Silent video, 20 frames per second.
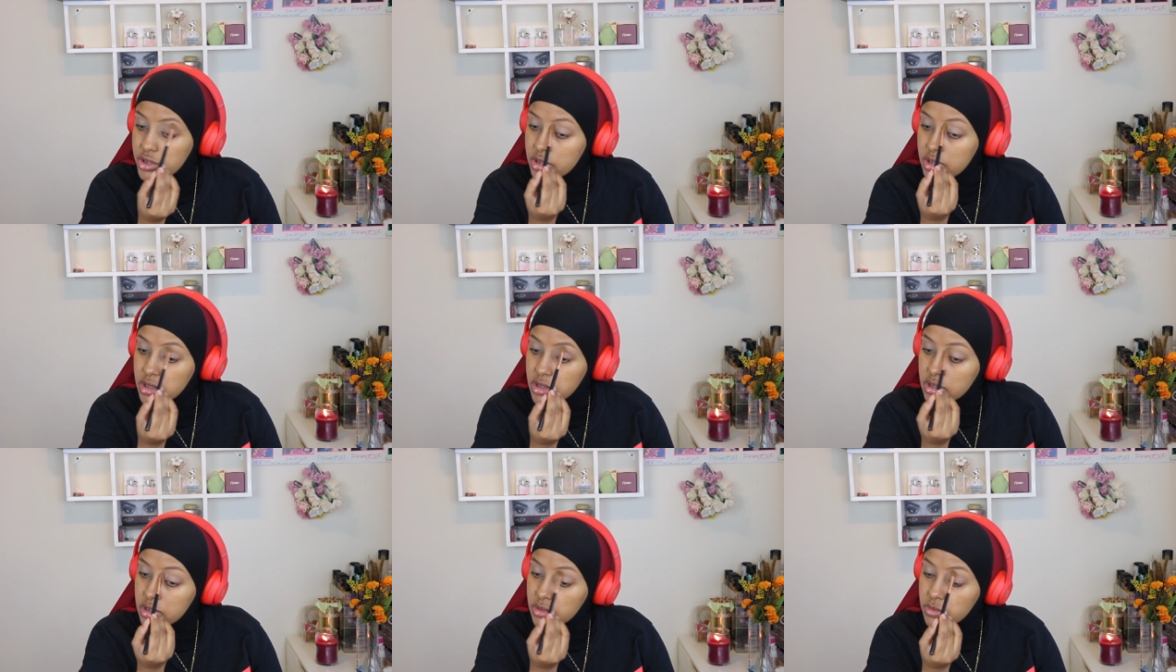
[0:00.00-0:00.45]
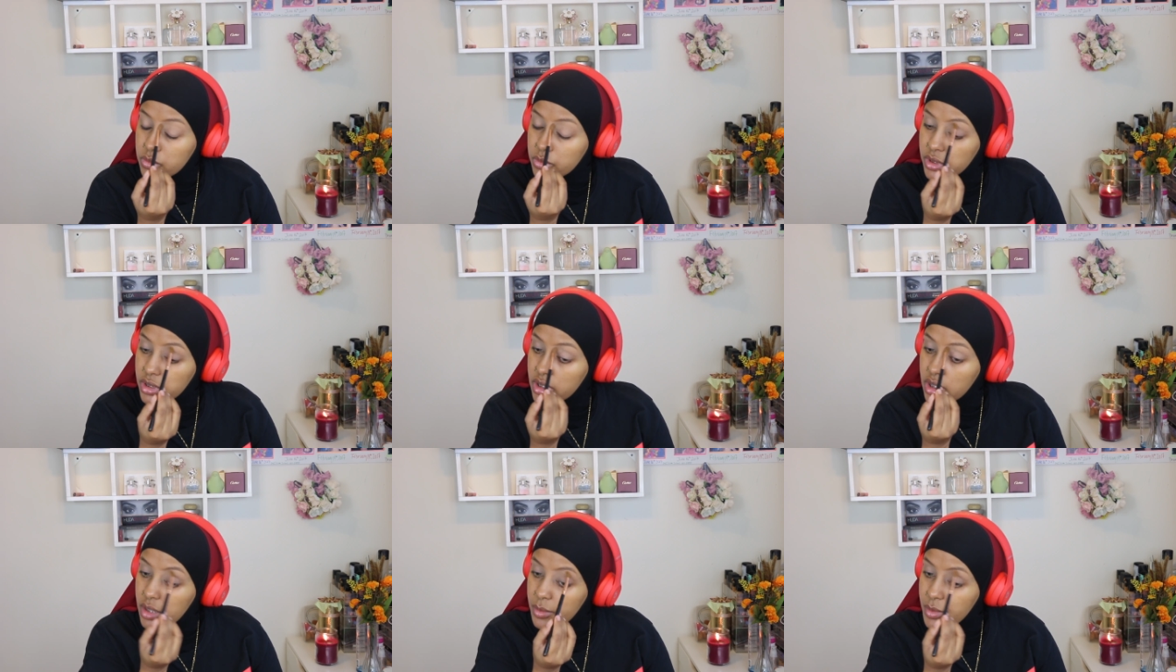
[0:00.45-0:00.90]
because
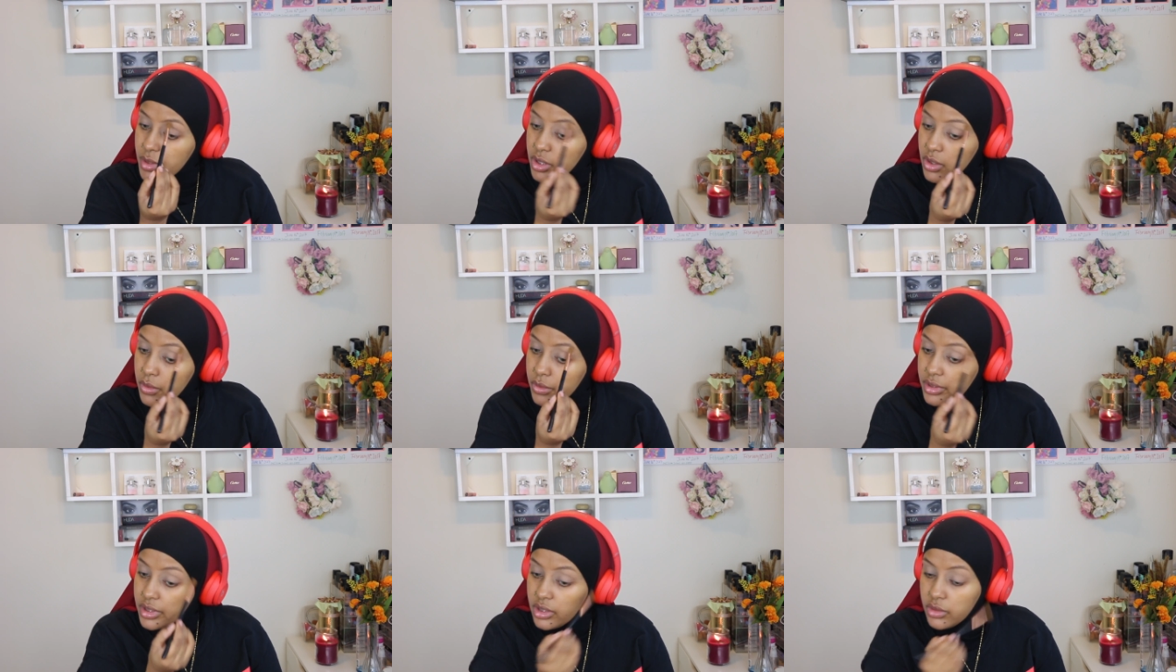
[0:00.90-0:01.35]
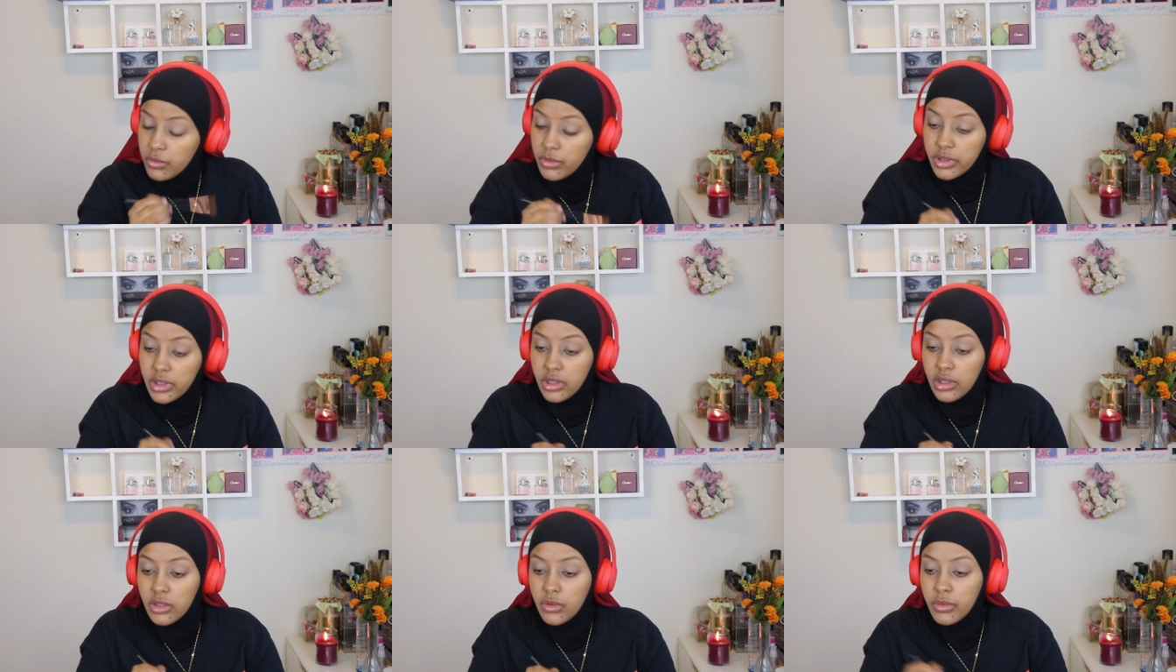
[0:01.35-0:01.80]
we're going to be going in
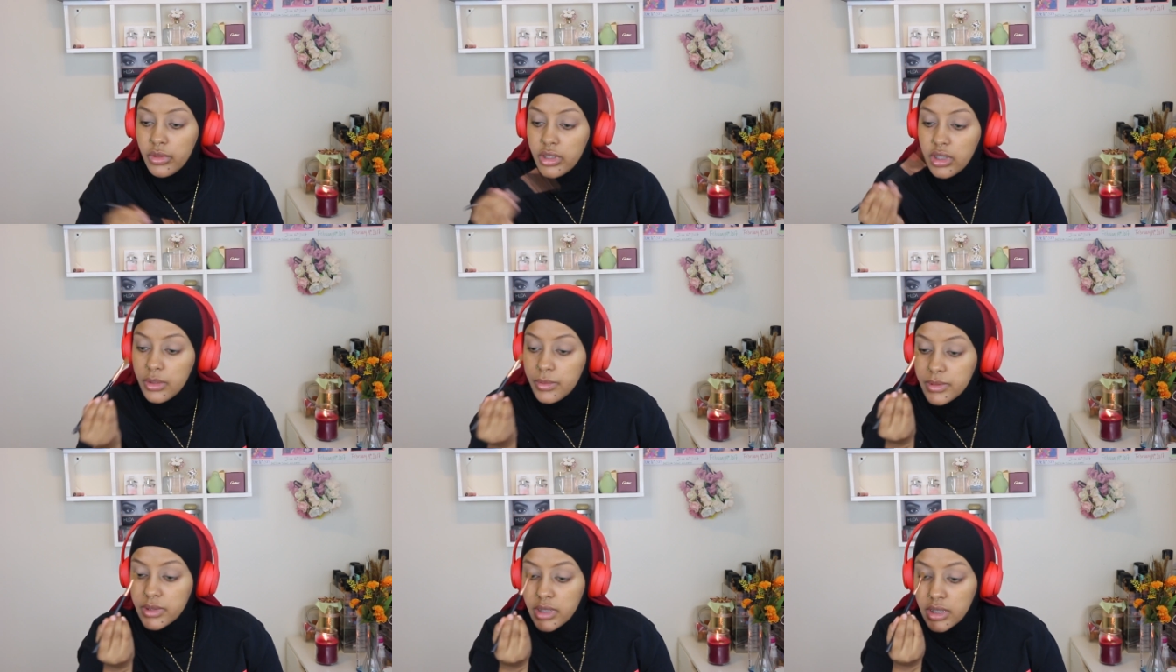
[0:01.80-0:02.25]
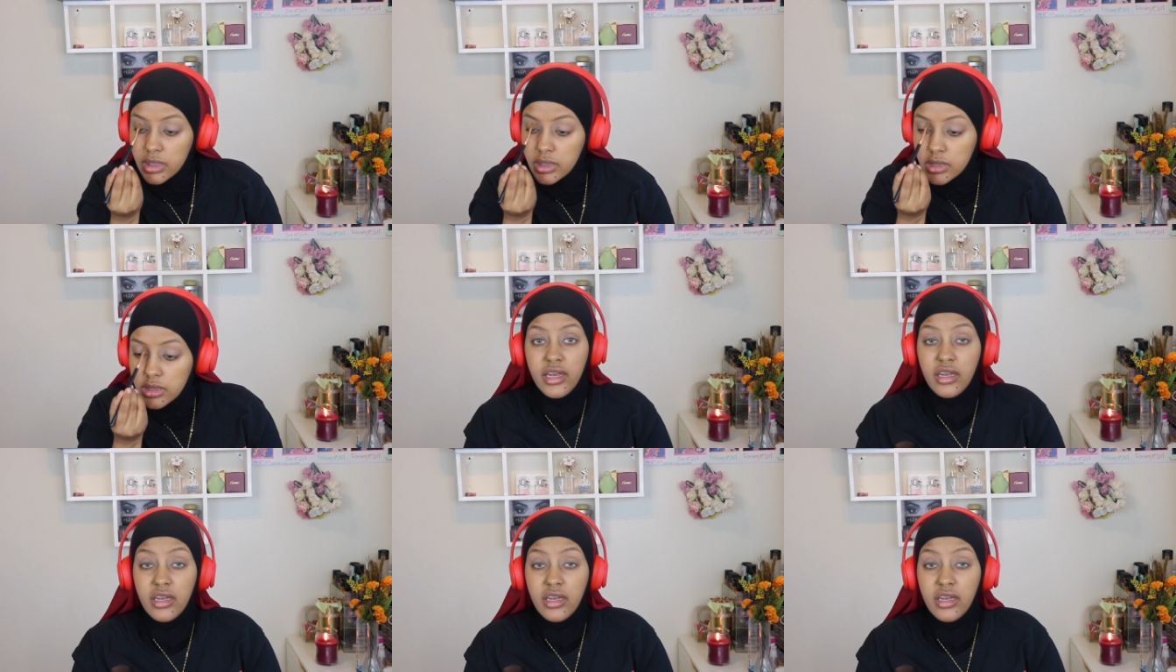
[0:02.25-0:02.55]
with a liquid lipstick.